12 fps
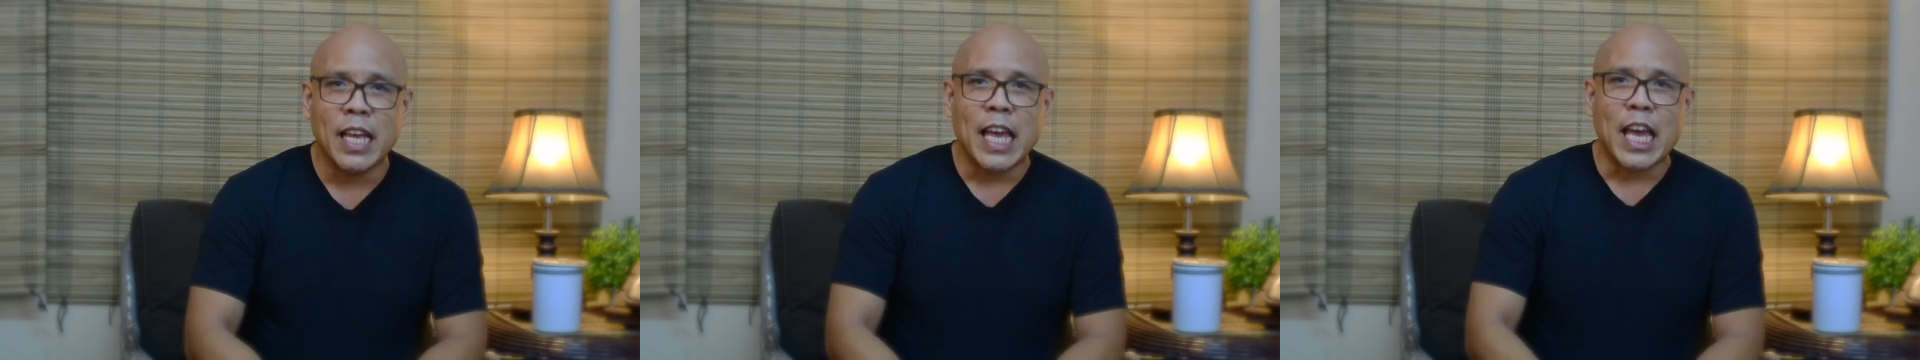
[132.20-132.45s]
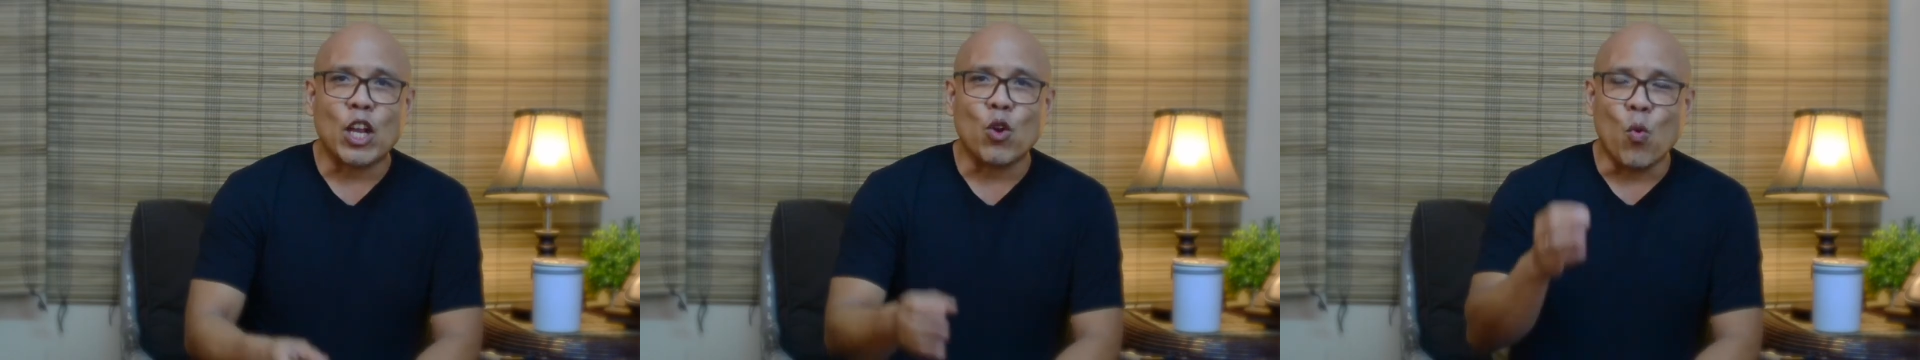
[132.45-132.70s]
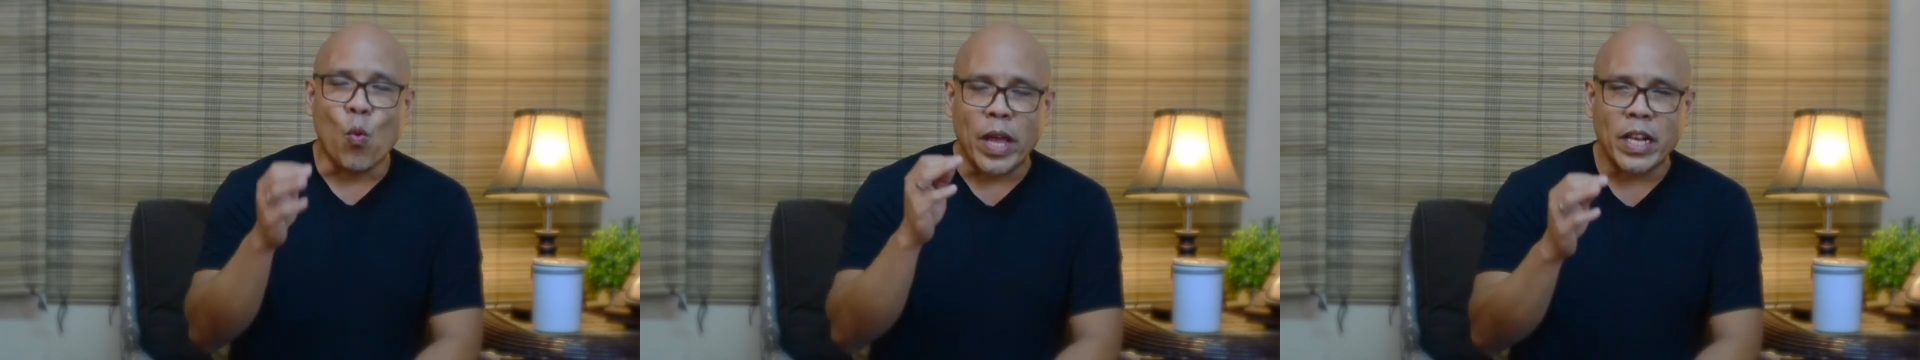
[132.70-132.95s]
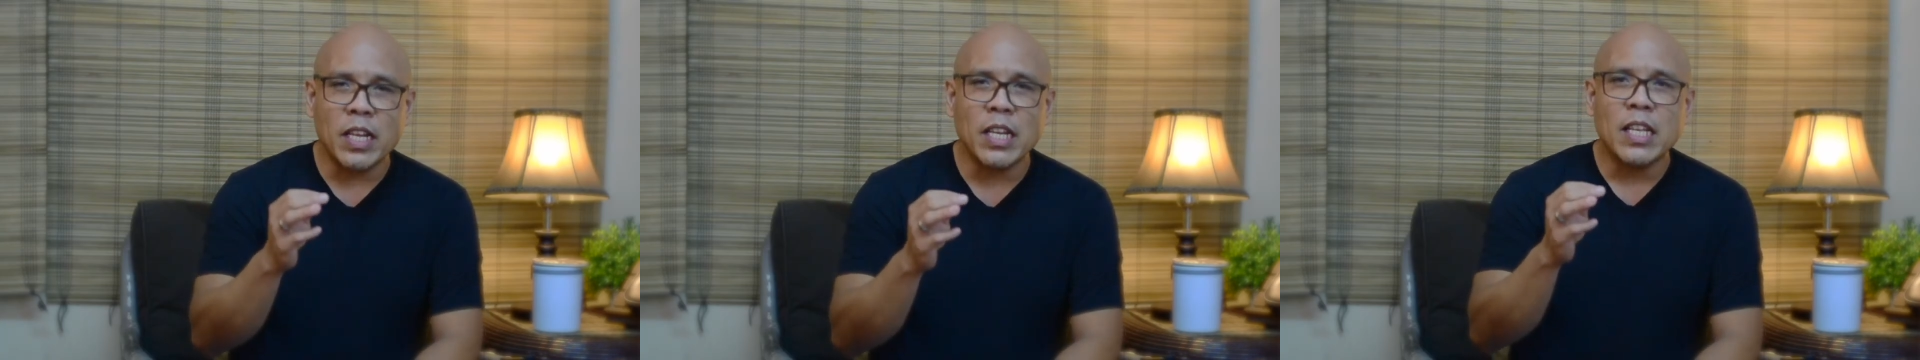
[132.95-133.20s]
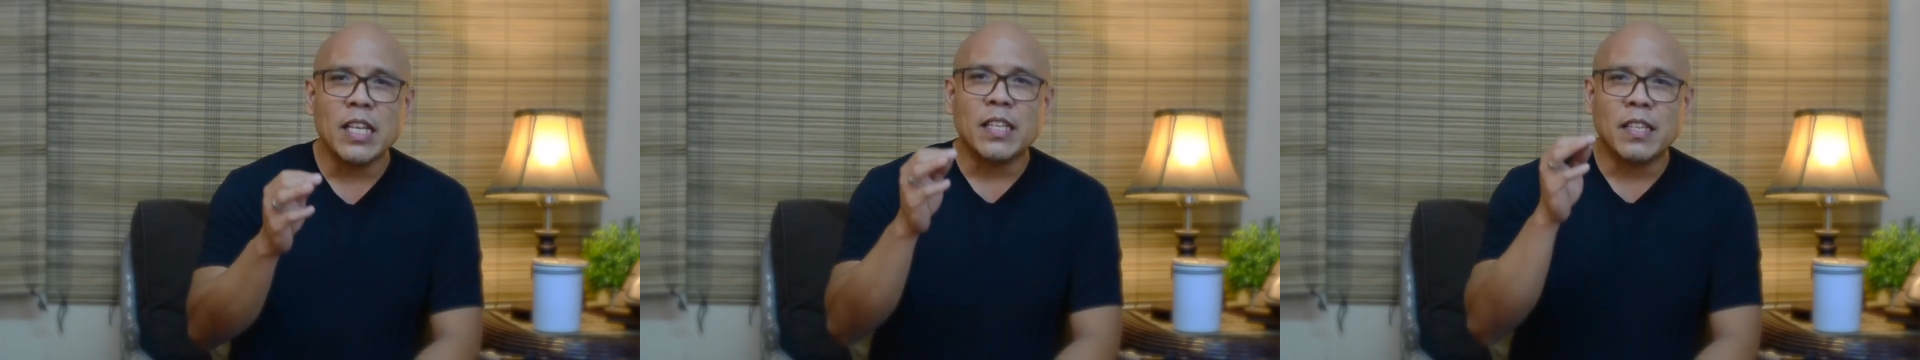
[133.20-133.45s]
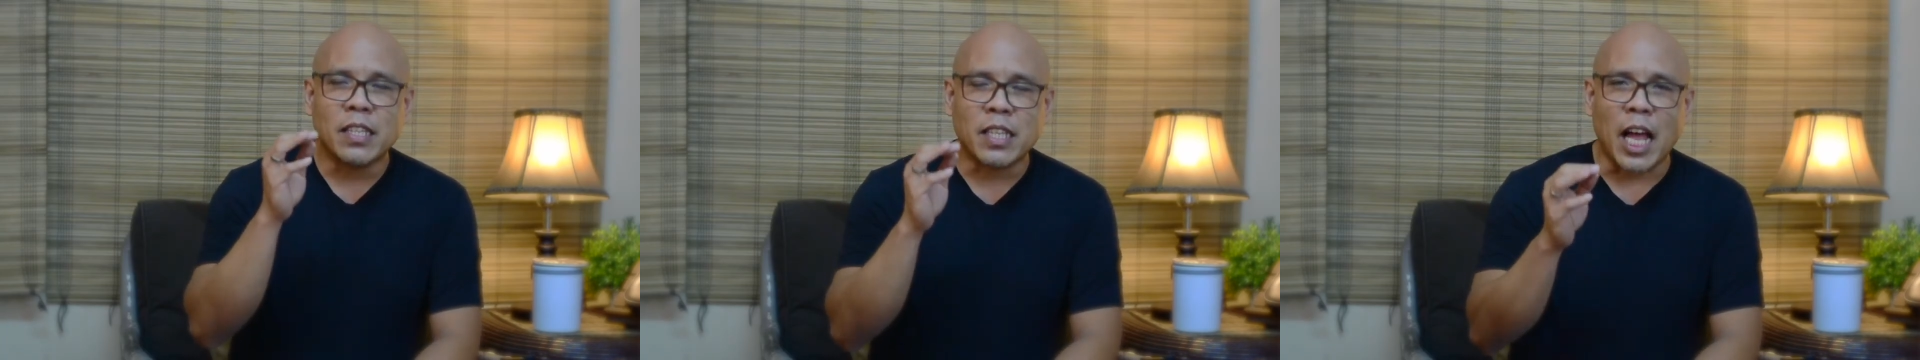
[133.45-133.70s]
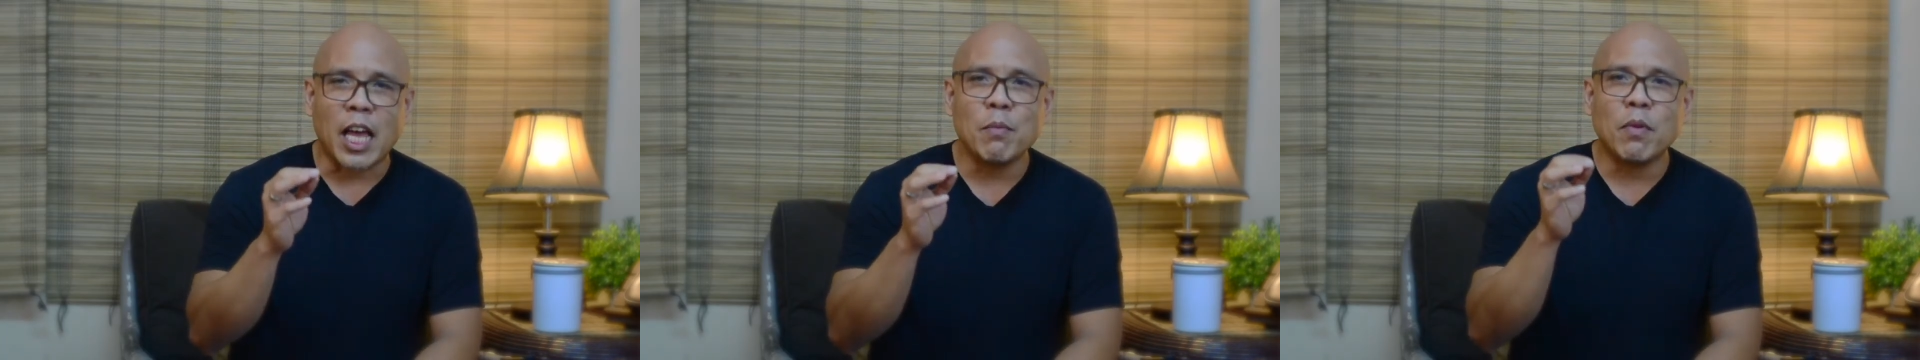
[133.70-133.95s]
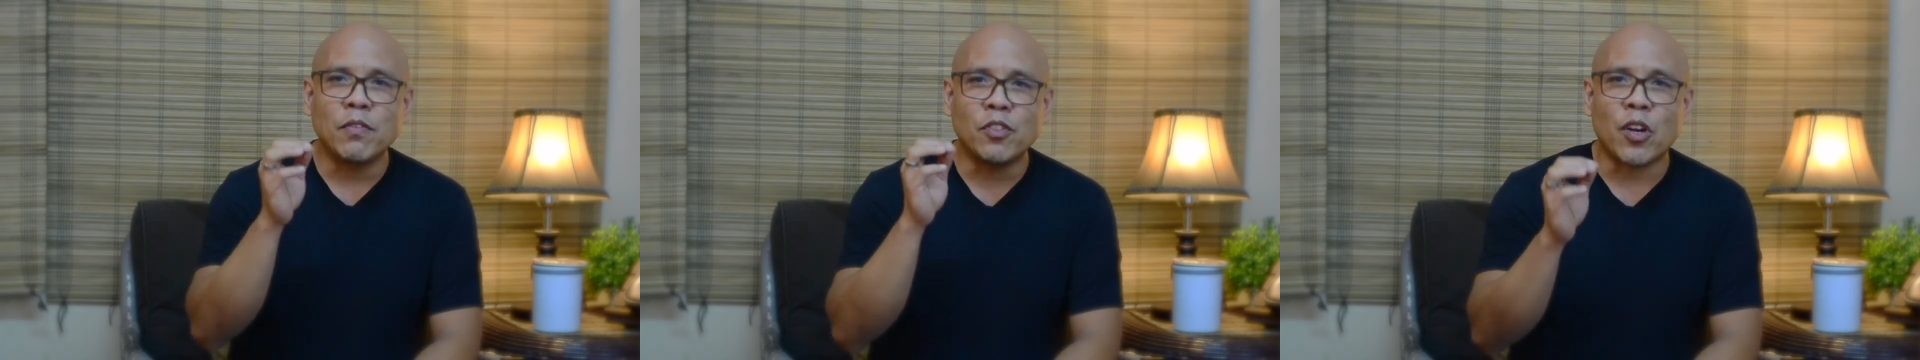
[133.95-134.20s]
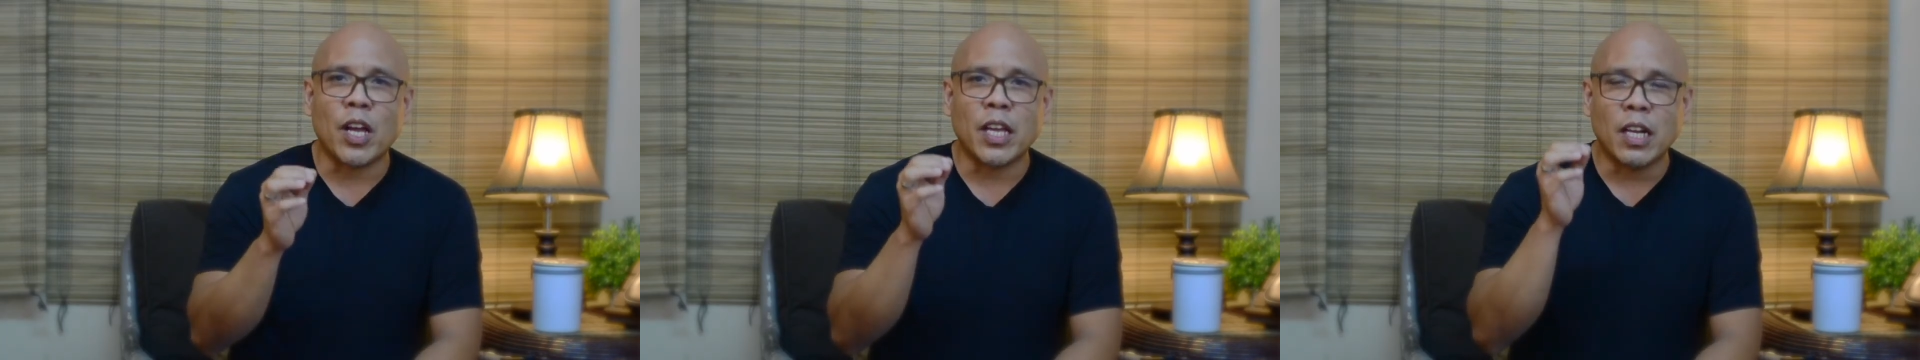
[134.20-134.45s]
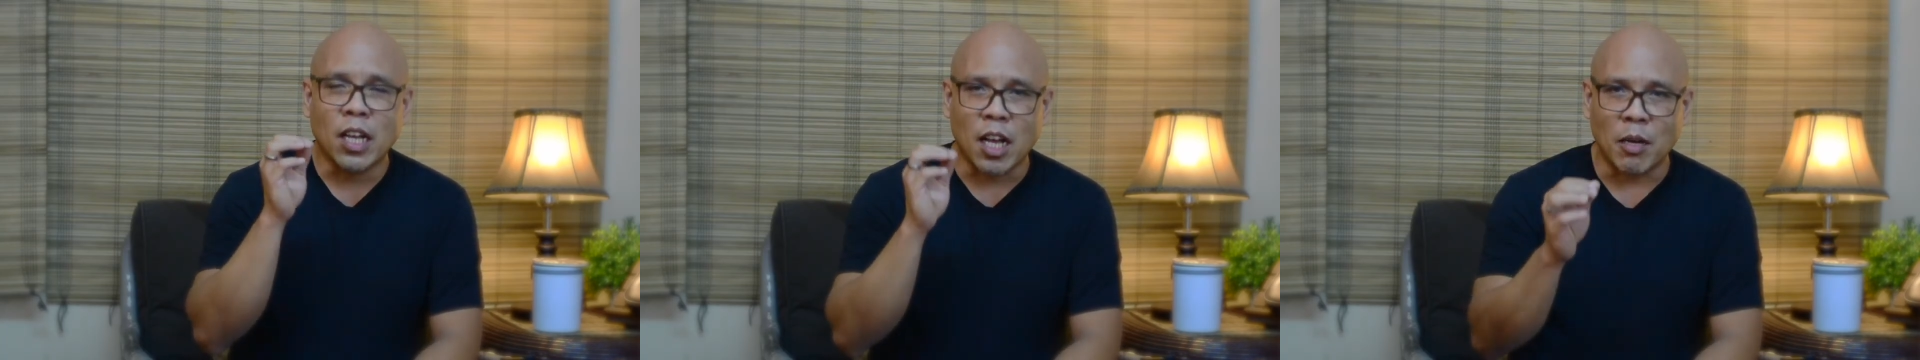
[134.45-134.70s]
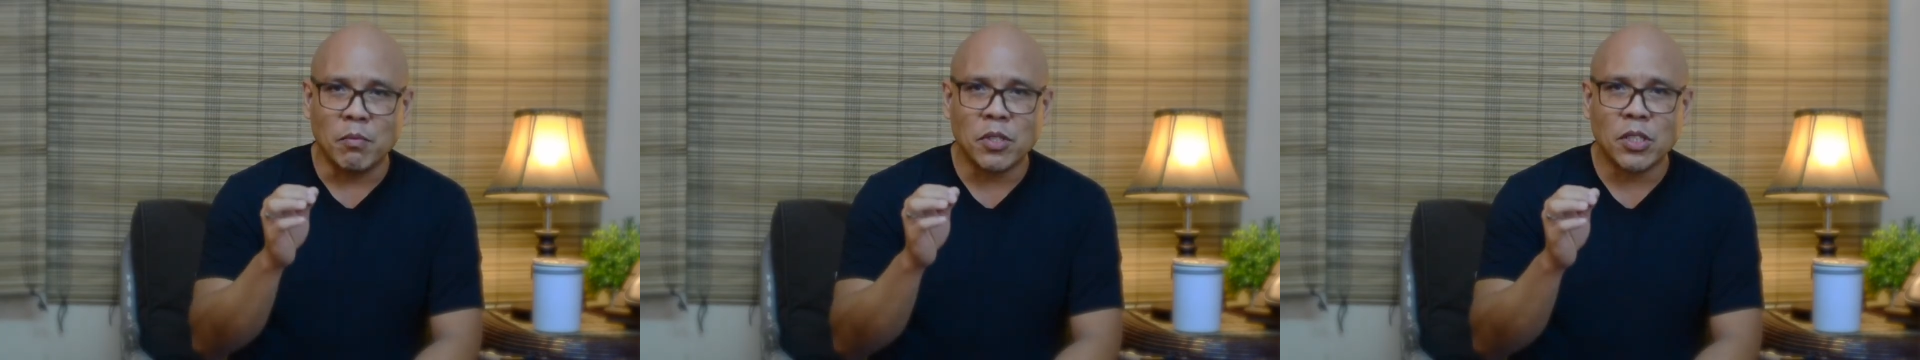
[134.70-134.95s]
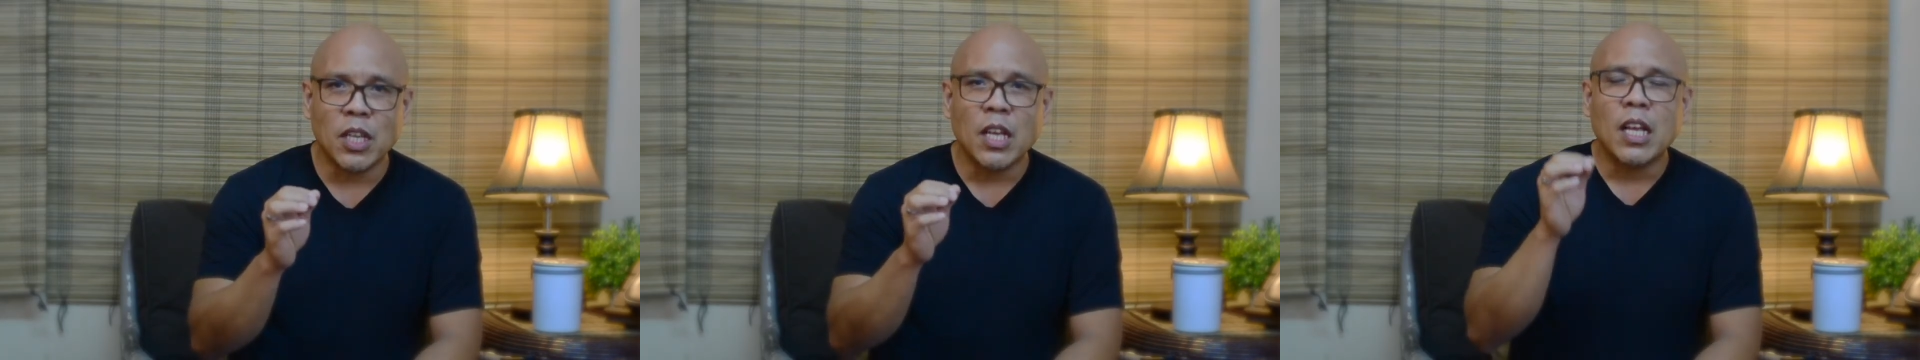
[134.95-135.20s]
And when the time of trial comes,